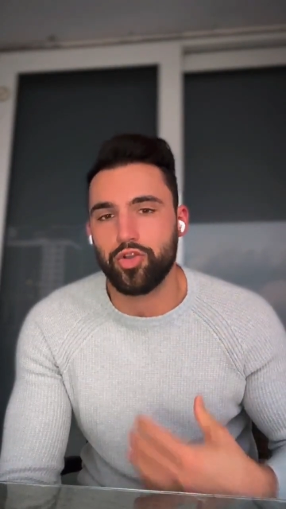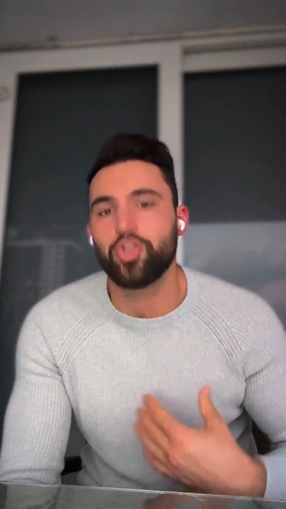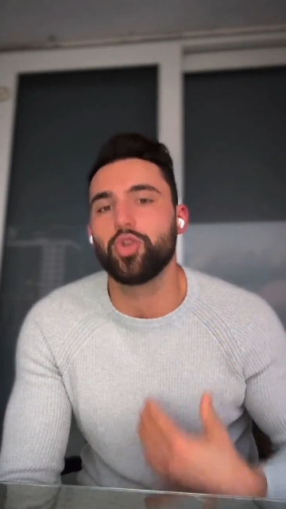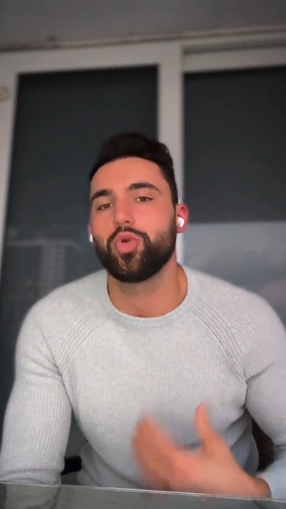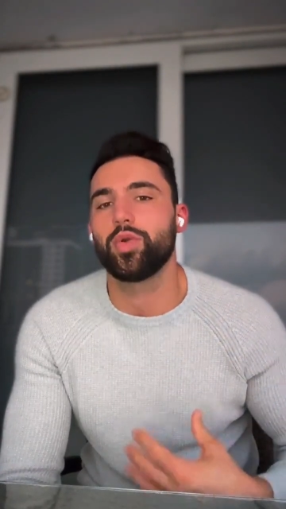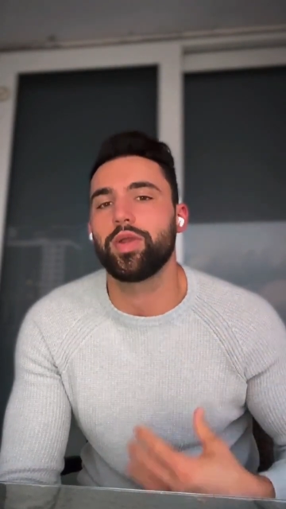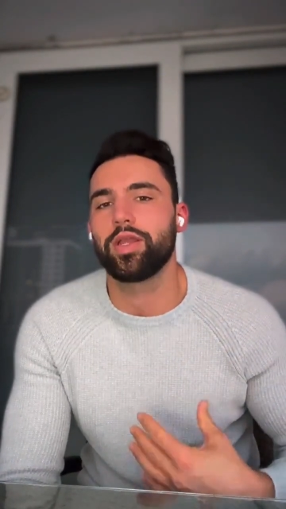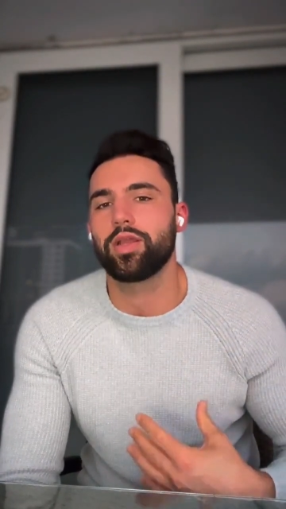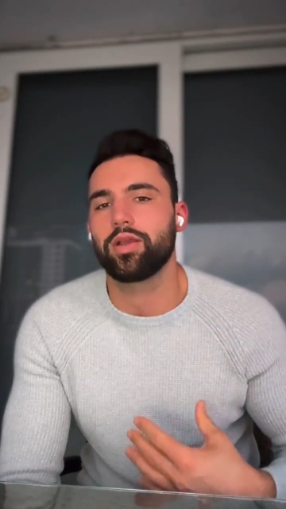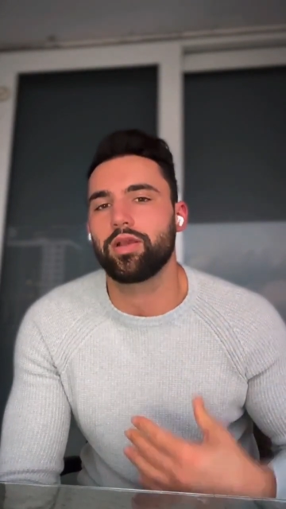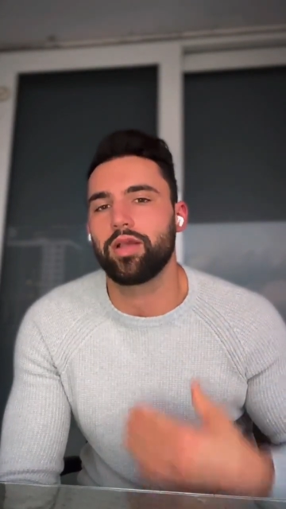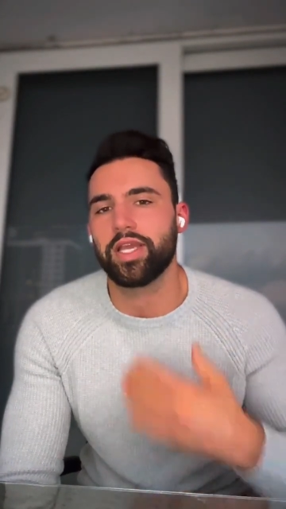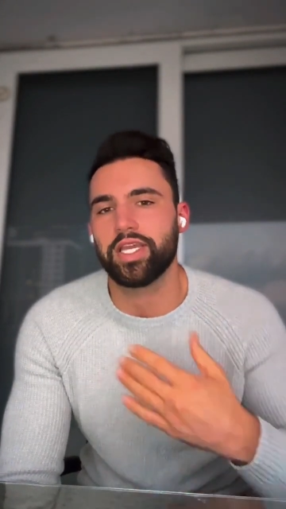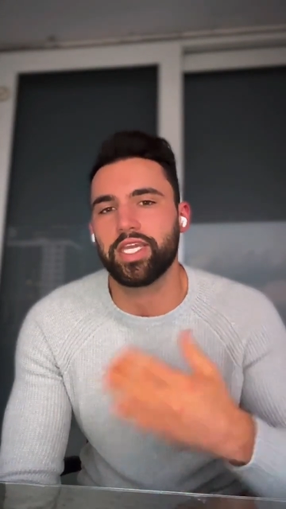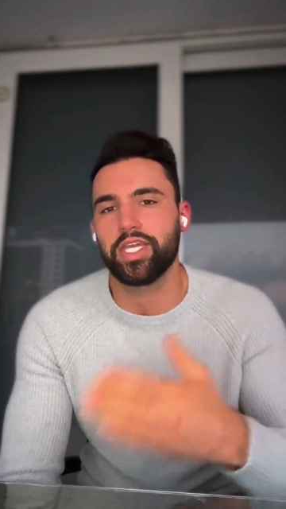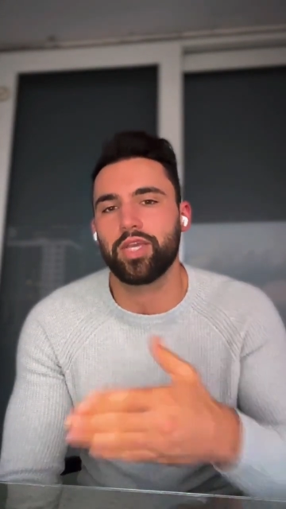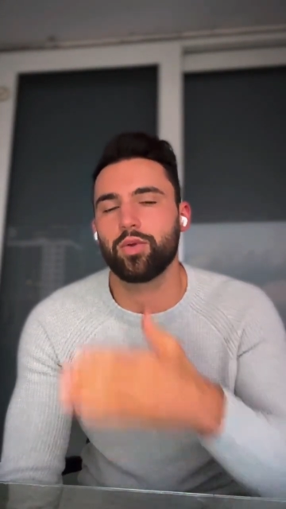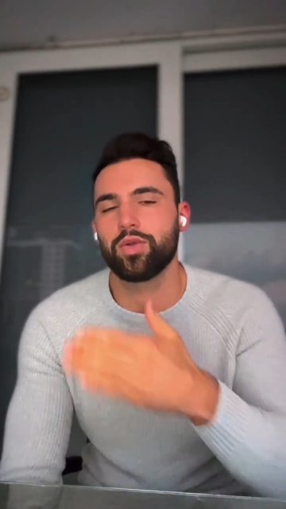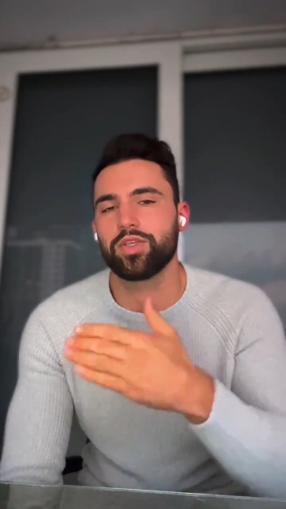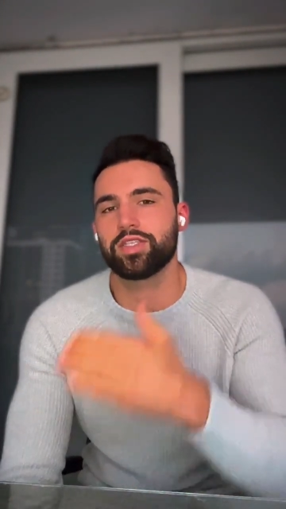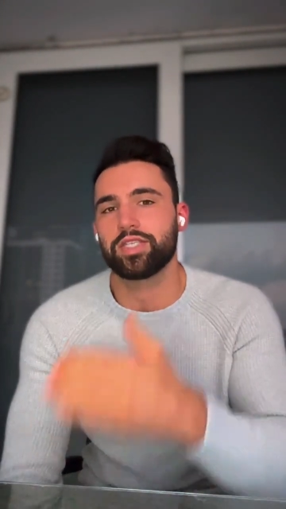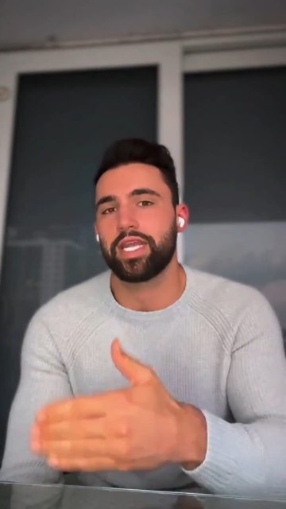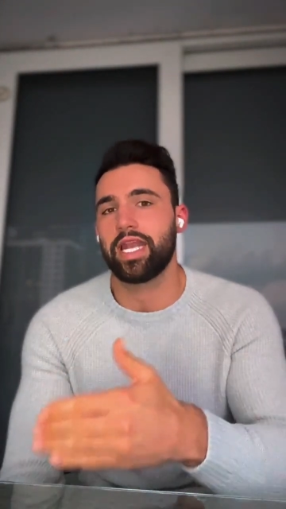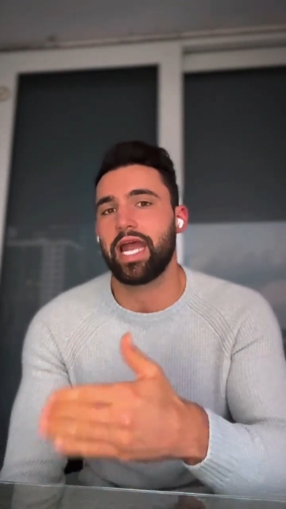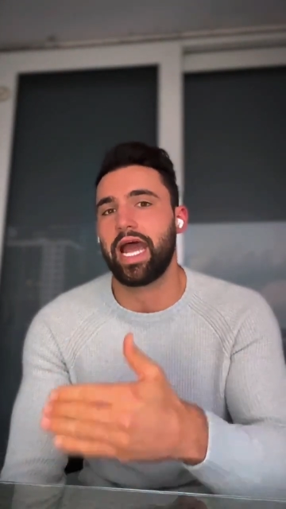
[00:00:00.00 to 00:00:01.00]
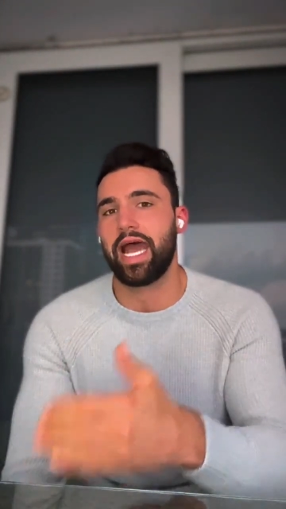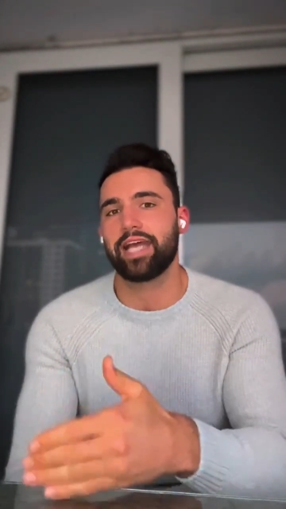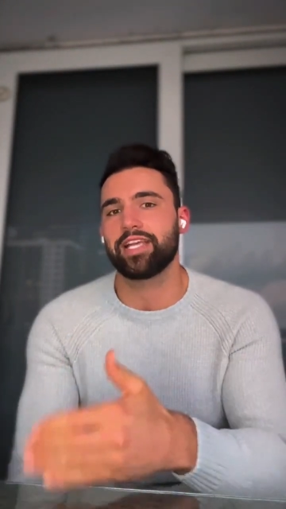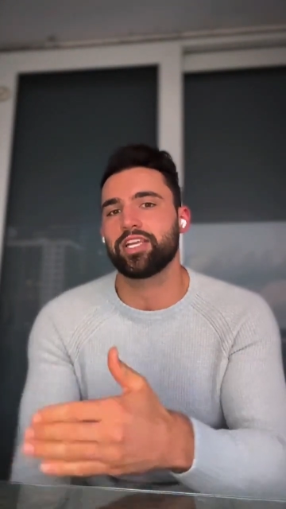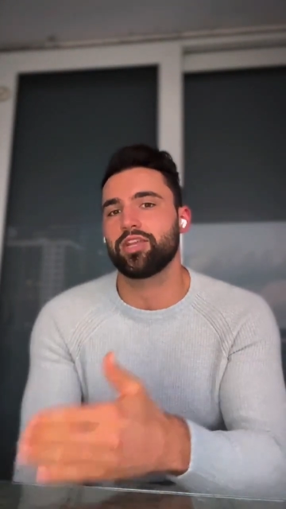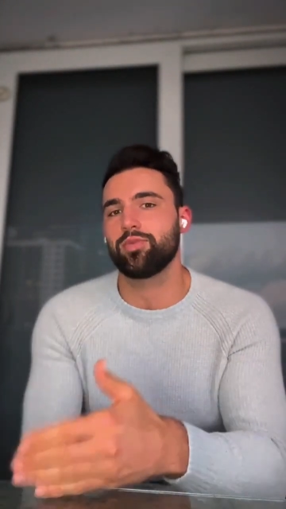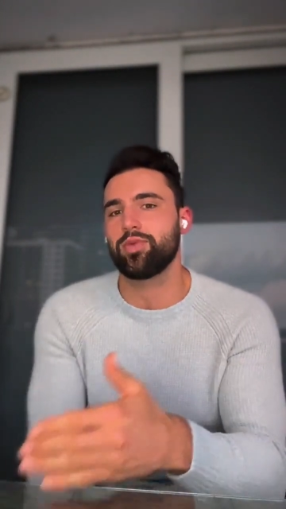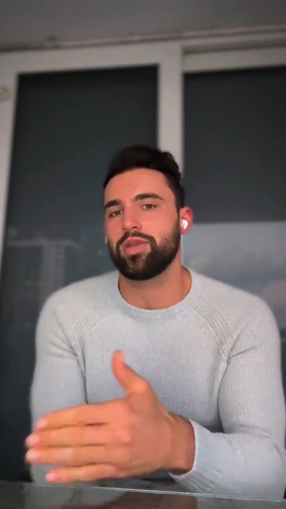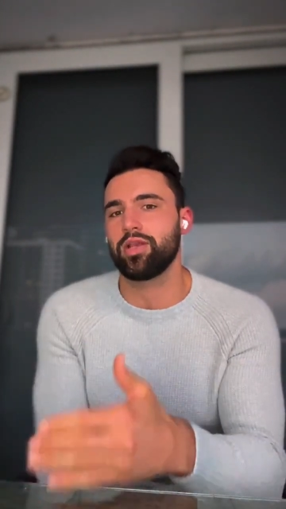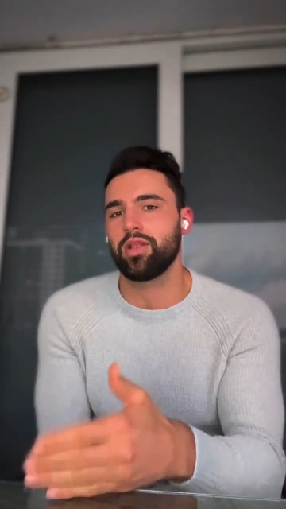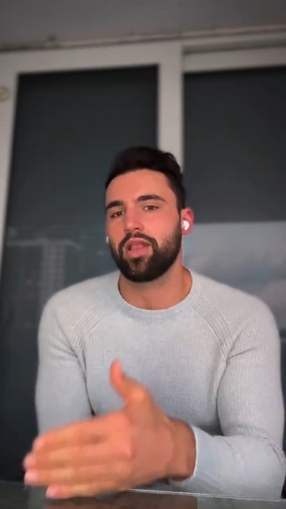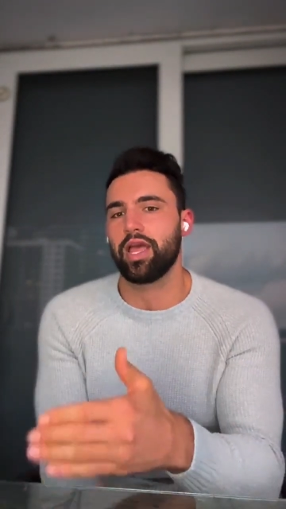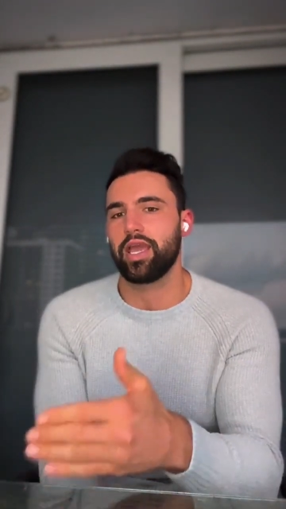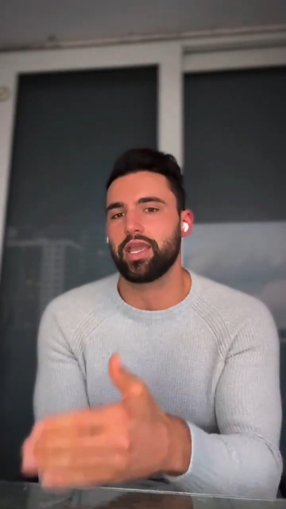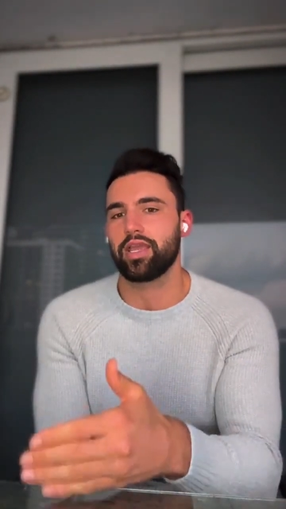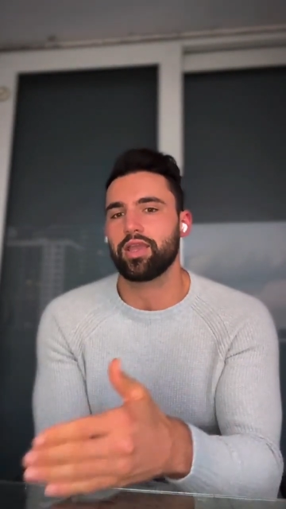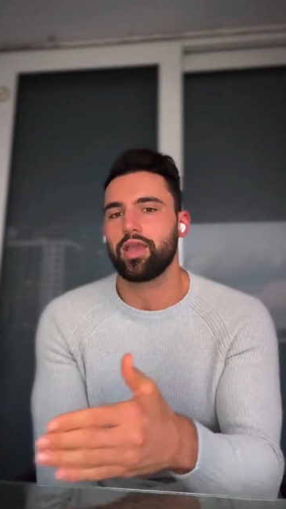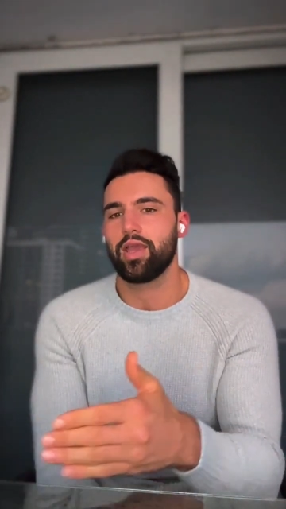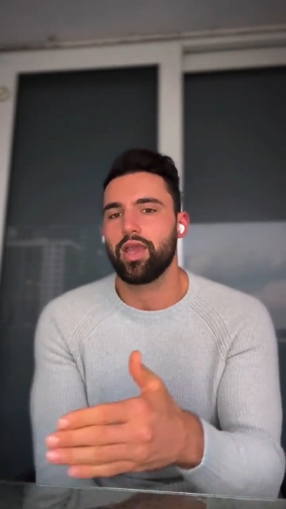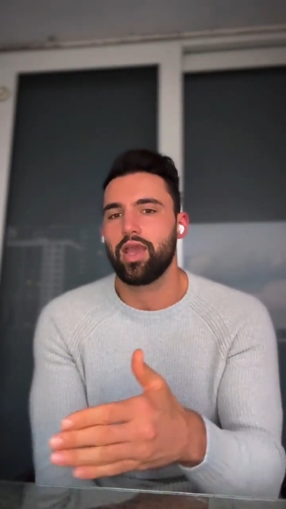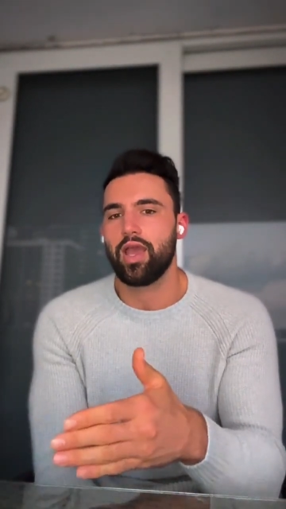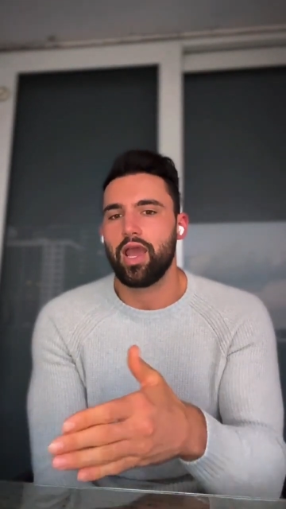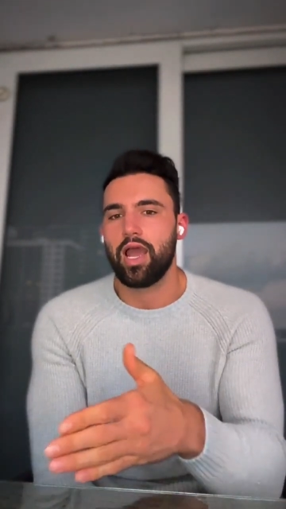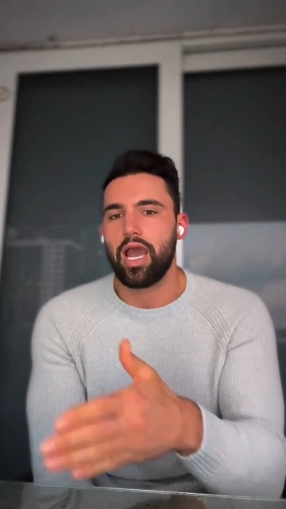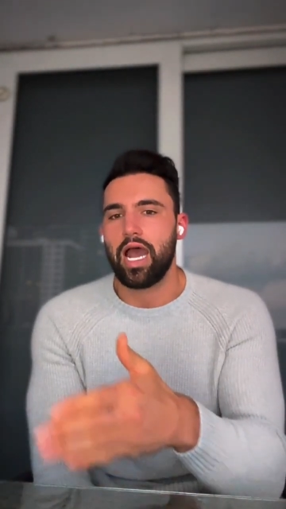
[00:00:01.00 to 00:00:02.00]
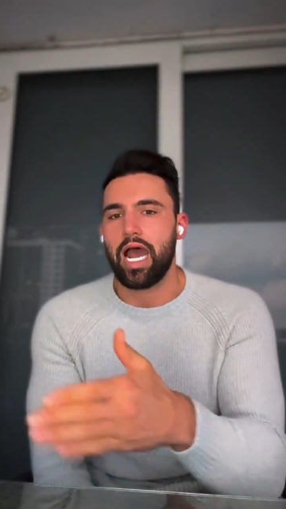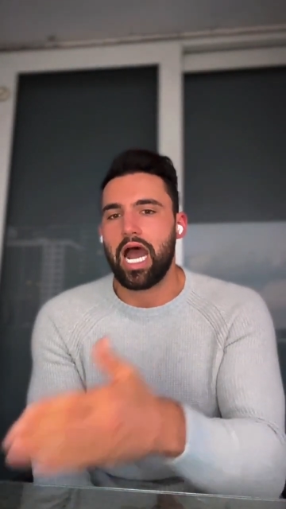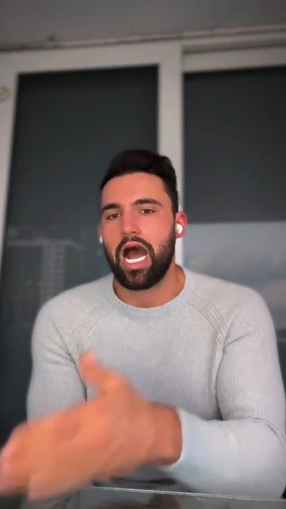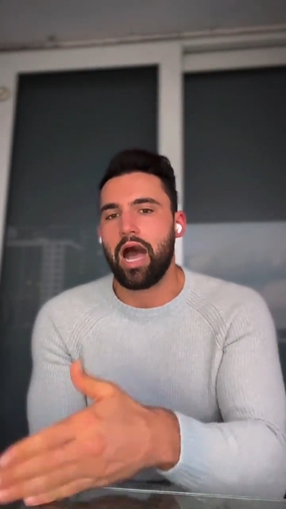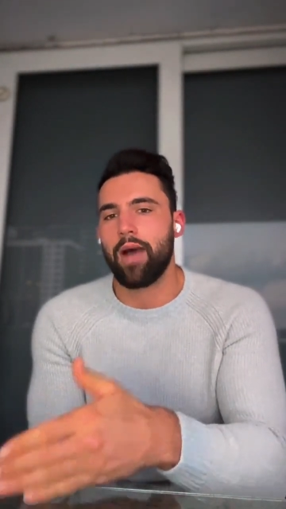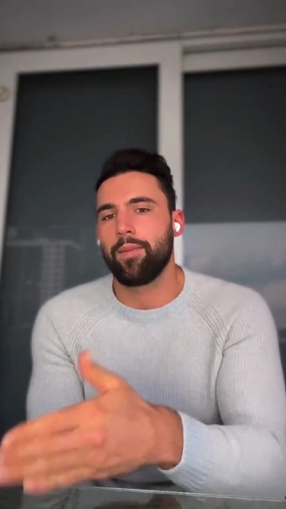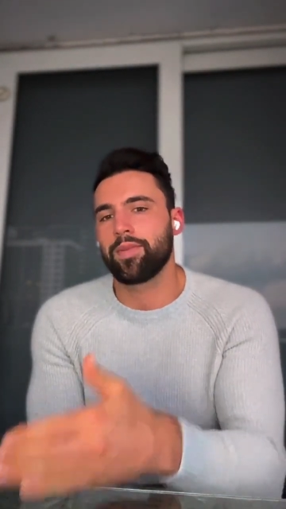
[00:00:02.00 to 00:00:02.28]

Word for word: own doing like it was it had to be like